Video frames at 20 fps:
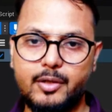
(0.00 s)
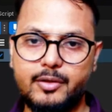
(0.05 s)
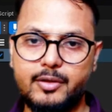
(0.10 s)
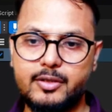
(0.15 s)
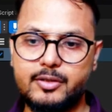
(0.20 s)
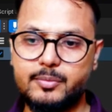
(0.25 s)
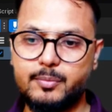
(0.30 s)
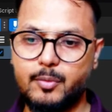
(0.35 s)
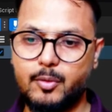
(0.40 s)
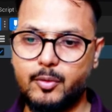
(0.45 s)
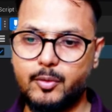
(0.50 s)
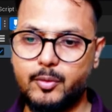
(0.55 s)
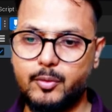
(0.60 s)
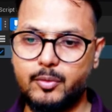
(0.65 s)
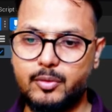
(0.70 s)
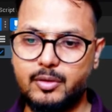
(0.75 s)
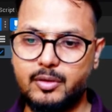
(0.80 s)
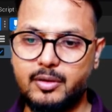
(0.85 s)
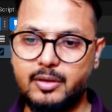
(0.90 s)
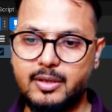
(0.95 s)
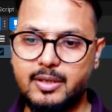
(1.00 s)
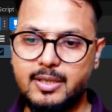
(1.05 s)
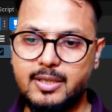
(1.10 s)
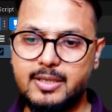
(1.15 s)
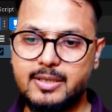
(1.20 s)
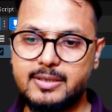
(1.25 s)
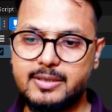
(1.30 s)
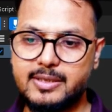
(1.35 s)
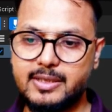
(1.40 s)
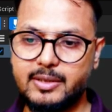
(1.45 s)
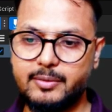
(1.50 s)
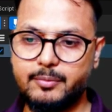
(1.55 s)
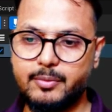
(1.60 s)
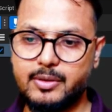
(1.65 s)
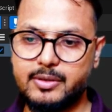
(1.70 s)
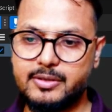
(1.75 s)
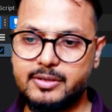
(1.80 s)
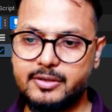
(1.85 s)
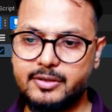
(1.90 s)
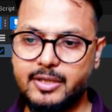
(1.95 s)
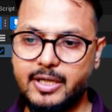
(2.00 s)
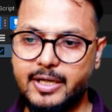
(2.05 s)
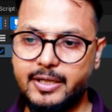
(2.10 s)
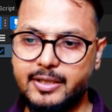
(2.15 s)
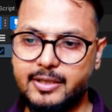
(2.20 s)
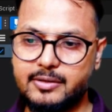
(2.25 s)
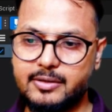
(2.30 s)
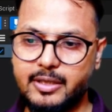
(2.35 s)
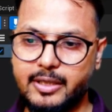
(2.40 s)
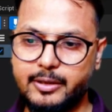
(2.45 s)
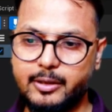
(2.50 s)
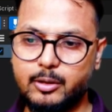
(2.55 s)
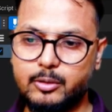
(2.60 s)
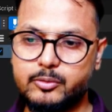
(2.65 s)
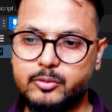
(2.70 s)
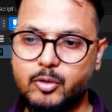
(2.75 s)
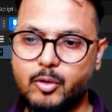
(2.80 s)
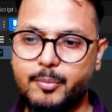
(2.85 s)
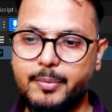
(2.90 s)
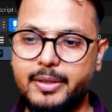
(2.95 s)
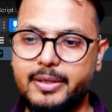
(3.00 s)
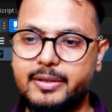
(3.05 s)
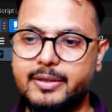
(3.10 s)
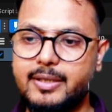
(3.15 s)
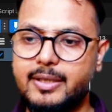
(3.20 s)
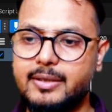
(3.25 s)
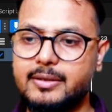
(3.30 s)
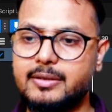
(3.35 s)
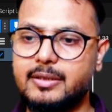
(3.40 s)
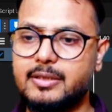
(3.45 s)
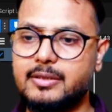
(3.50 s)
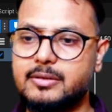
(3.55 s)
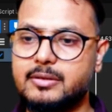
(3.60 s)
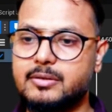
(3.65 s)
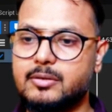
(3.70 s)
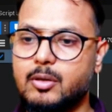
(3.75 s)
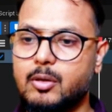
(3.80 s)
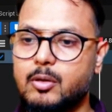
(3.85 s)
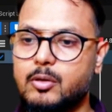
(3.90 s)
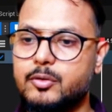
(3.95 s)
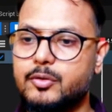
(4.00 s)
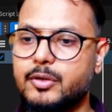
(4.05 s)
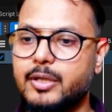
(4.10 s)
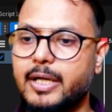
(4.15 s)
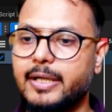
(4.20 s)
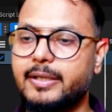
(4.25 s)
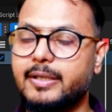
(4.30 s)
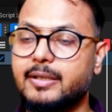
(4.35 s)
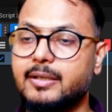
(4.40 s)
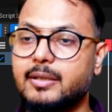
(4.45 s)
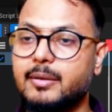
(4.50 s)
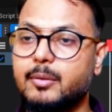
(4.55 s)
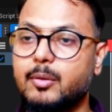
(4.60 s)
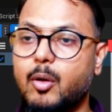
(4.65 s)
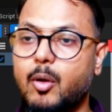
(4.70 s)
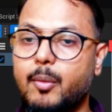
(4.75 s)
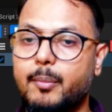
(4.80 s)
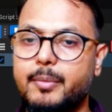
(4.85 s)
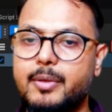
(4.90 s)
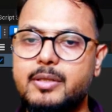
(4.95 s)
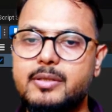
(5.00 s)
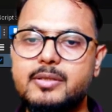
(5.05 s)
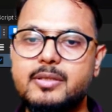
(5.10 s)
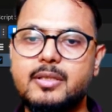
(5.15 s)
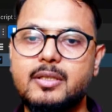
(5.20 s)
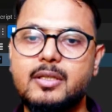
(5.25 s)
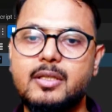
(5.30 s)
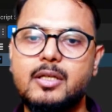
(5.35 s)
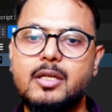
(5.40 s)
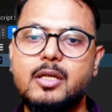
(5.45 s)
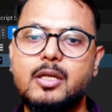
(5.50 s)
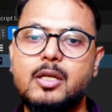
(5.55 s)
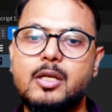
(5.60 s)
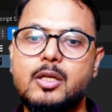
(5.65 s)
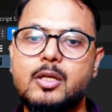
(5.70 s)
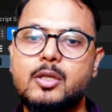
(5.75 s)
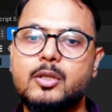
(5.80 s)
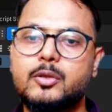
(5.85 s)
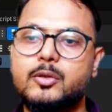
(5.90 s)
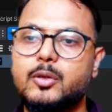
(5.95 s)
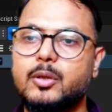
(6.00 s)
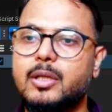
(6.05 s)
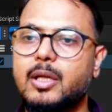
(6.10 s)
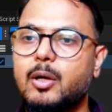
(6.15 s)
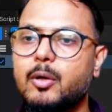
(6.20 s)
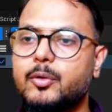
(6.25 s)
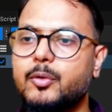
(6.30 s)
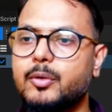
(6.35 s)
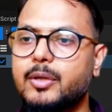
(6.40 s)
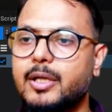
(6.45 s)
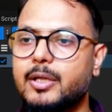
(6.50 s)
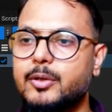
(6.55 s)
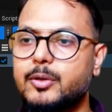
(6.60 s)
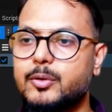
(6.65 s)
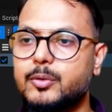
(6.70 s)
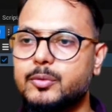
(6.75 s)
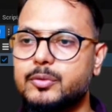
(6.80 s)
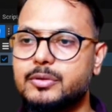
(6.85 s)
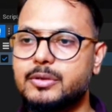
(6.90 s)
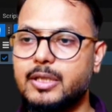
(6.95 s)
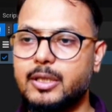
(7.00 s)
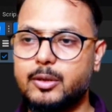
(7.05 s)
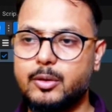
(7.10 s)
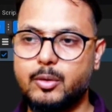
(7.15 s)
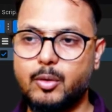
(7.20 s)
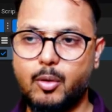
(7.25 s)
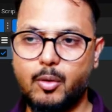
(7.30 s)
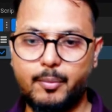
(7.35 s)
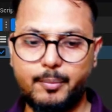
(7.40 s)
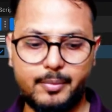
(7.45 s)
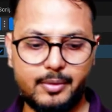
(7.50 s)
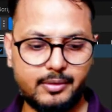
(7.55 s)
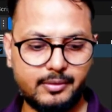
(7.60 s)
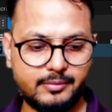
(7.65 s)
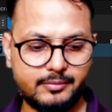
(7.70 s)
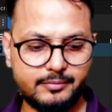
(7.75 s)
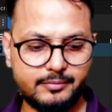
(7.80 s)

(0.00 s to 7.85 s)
this module, see what it's writing so many things. It's also writing the normals. So now you can use that normal.